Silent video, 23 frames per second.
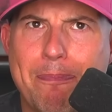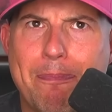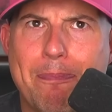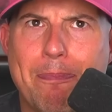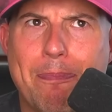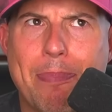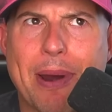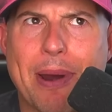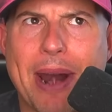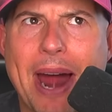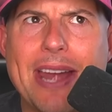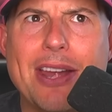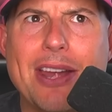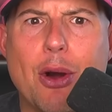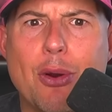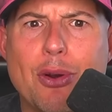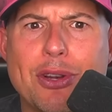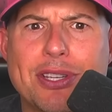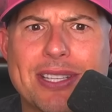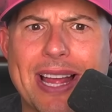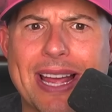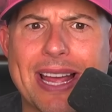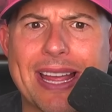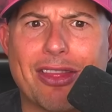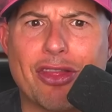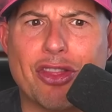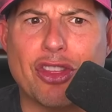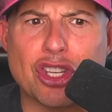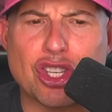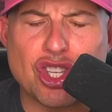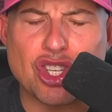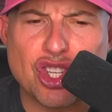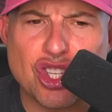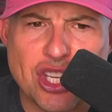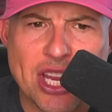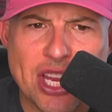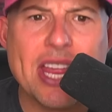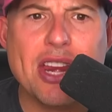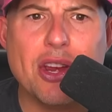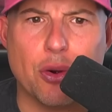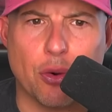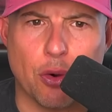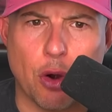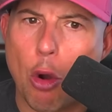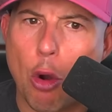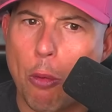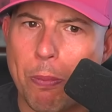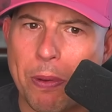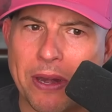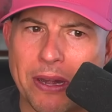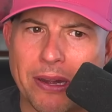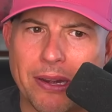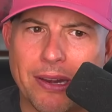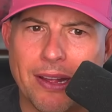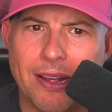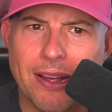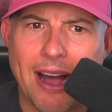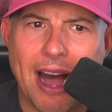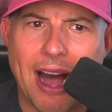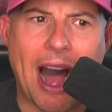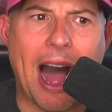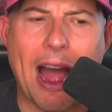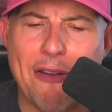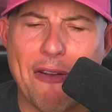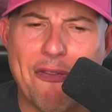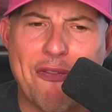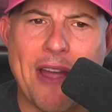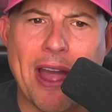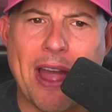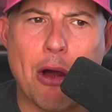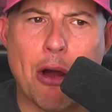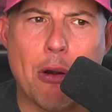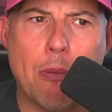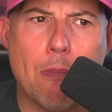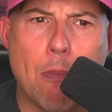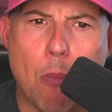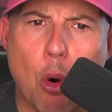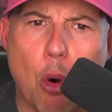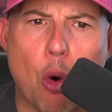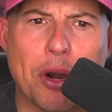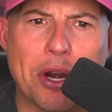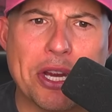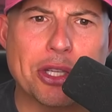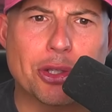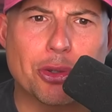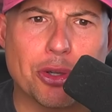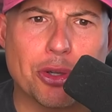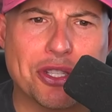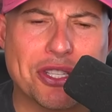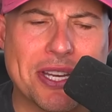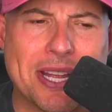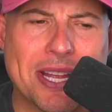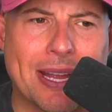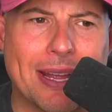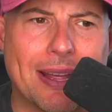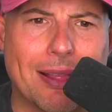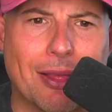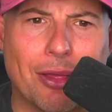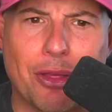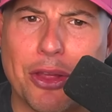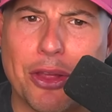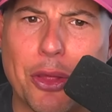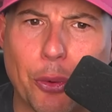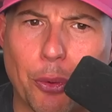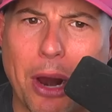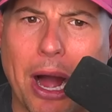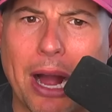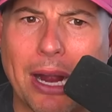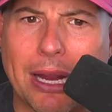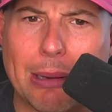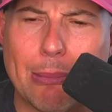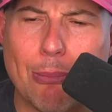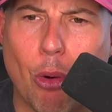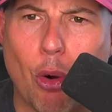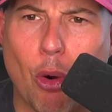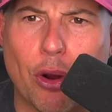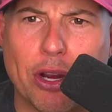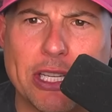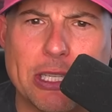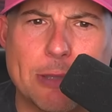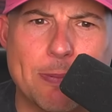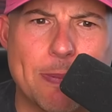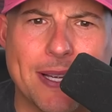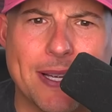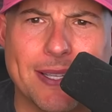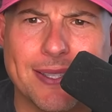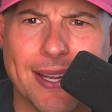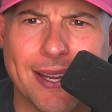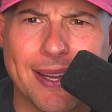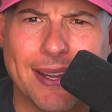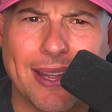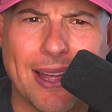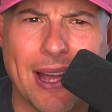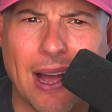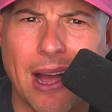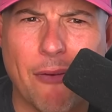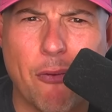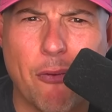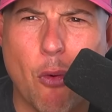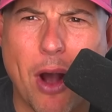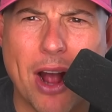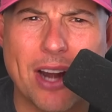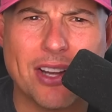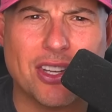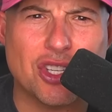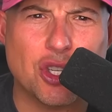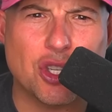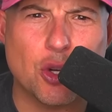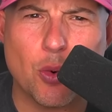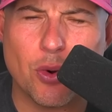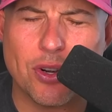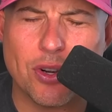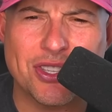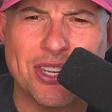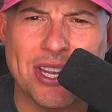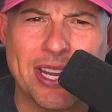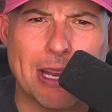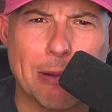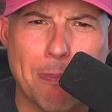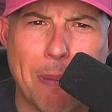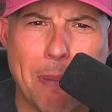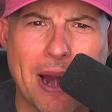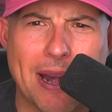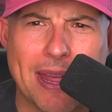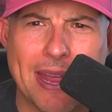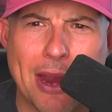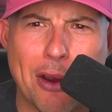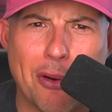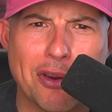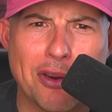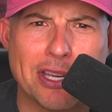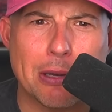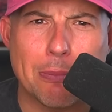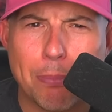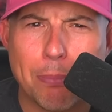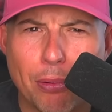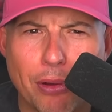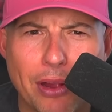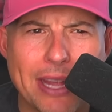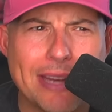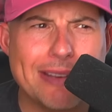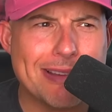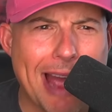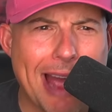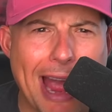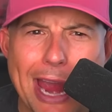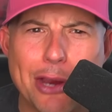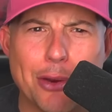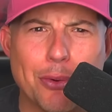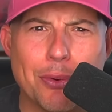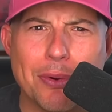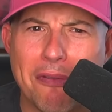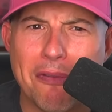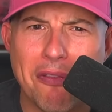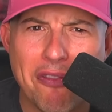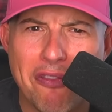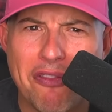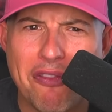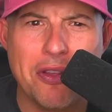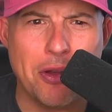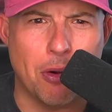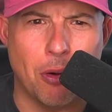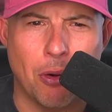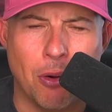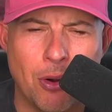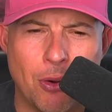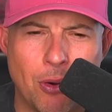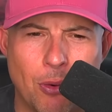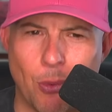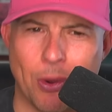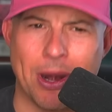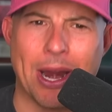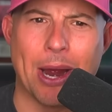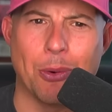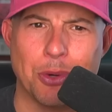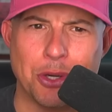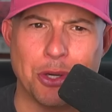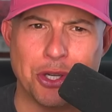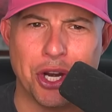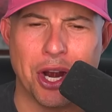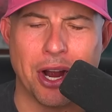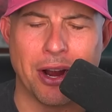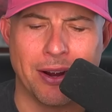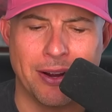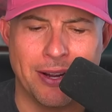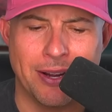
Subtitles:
But I noticed like the Senior Open, I found more interesting than the Rocket Mortgage because like I've watched Stuart Sink and Patty Harrington play Tiger and Phil when I was young.